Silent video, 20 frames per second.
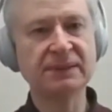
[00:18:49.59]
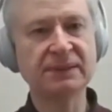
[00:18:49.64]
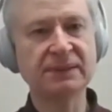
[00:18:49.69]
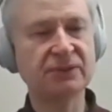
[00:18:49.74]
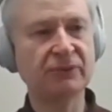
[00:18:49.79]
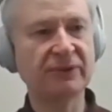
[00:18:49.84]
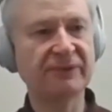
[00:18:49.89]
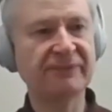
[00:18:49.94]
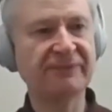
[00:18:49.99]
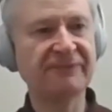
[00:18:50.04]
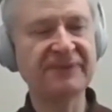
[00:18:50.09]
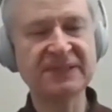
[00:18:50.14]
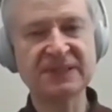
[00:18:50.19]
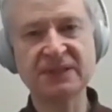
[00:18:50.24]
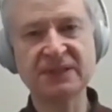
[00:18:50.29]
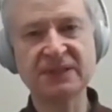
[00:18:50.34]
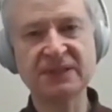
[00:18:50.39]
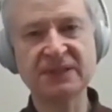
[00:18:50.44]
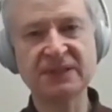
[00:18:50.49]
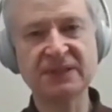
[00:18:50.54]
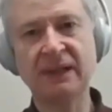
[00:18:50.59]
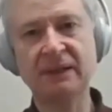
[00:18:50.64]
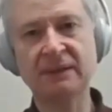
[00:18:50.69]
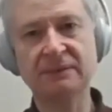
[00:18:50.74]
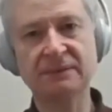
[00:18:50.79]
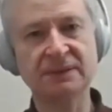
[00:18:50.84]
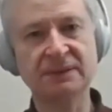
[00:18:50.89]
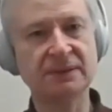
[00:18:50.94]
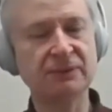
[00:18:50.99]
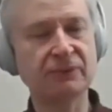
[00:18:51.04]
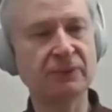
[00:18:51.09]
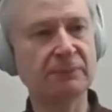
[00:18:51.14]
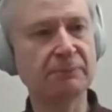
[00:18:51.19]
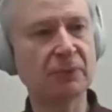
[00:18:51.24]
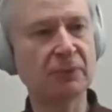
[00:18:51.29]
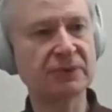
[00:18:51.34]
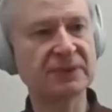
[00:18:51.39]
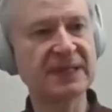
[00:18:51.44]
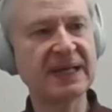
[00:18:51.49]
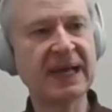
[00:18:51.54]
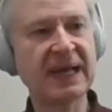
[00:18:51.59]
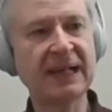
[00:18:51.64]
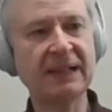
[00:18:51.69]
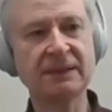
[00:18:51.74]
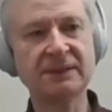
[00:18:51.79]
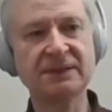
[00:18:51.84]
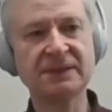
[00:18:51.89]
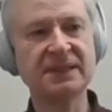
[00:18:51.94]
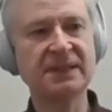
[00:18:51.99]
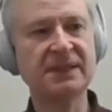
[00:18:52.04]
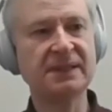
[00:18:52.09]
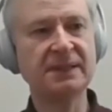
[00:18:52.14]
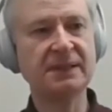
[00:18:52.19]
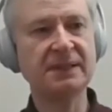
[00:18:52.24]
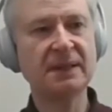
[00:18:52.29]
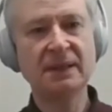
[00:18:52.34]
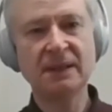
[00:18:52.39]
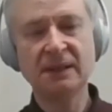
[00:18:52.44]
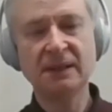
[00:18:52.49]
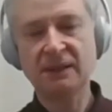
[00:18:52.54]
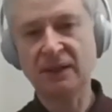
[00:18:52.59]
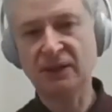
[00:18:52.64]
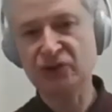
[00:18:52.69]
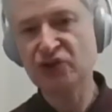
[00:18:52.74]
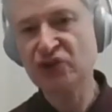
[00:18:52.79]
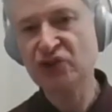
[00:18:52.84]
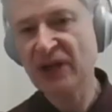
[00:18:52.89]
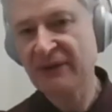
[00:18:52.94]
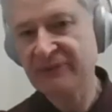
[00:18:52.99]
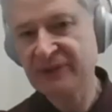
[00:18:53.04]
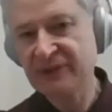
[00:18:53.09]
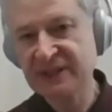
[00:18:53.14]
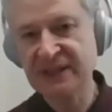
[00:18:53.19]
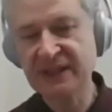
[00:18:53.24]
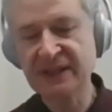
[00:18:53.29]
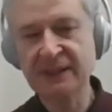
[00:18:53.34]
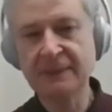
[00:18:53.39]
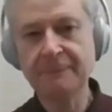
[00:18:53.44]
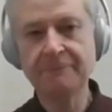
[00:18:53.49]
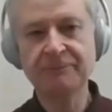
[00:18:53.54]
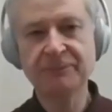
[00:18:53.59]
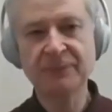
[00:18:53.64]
to do with physical health, to do with mortality, longevity.